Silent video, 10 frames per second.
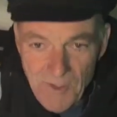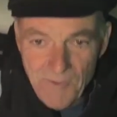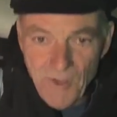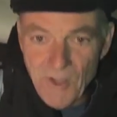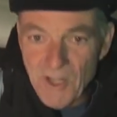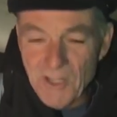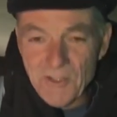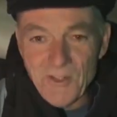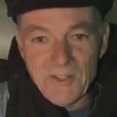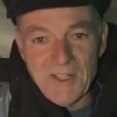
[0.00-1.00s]
Very
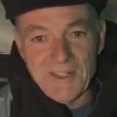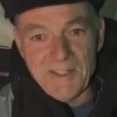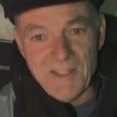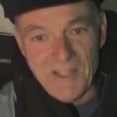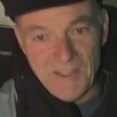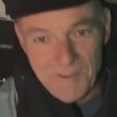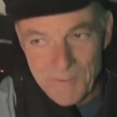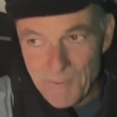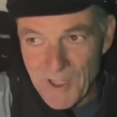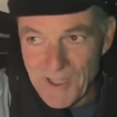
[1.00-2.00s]
little. And
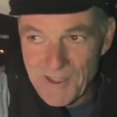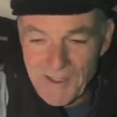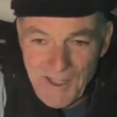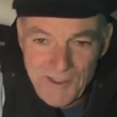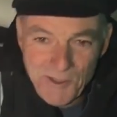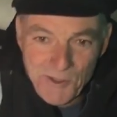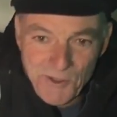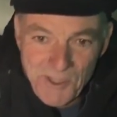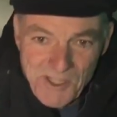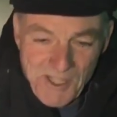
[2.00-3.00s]
my
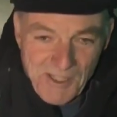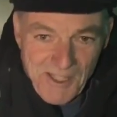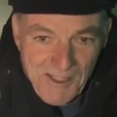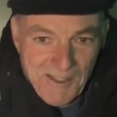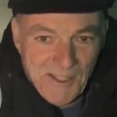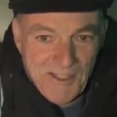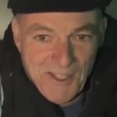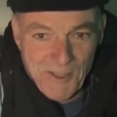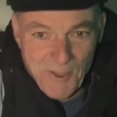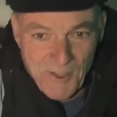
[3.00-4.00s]
attitude is that I
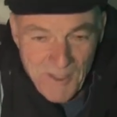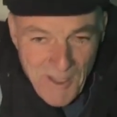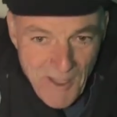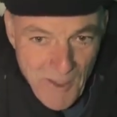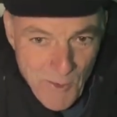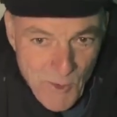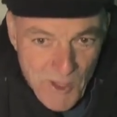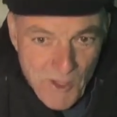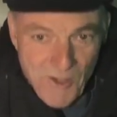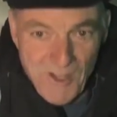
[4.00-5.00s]
take the
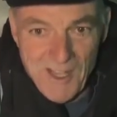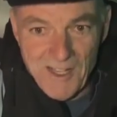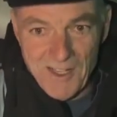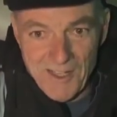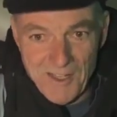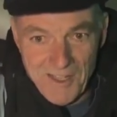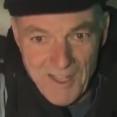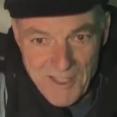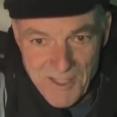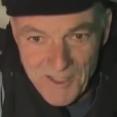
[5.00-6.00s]
weather
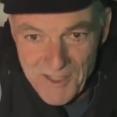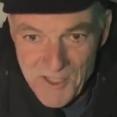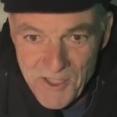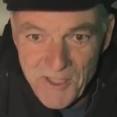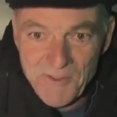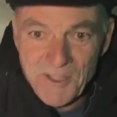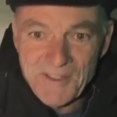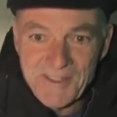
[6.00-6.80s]
as it is given.